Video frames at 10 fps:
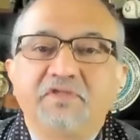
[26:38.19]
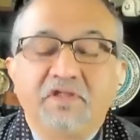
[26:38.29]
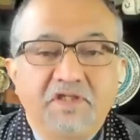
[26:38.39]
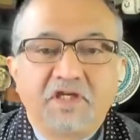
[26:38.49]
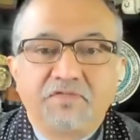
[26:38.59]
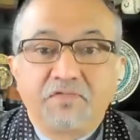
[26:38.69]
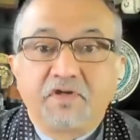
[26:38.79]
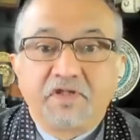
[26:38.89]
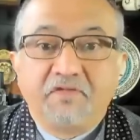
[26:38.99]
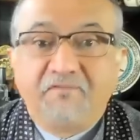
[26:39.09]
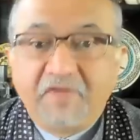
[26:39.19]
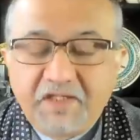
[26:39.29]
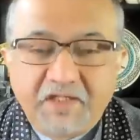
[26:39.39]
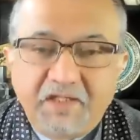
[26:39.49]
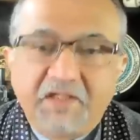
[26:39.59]
India has not
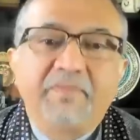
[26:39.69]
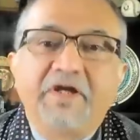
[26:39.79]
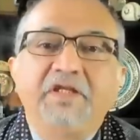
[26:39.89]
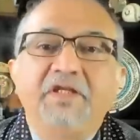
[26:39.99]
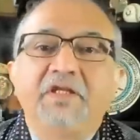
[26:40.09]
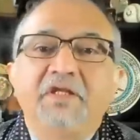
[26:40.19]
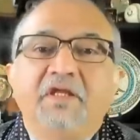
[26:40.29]
invaded anybody,